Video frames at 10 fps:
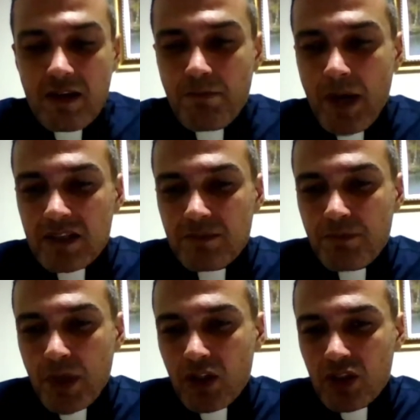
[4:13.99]
But
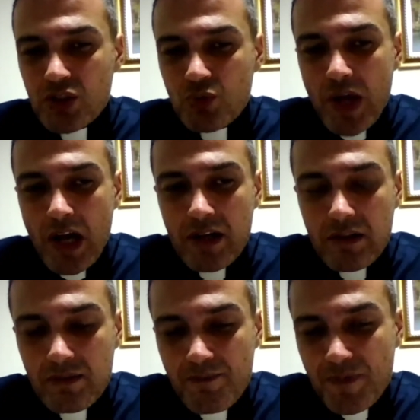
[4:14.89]
because we
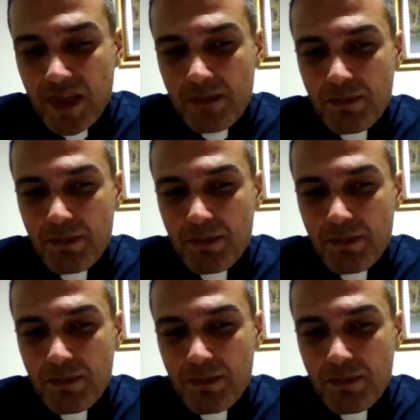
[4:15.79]
are a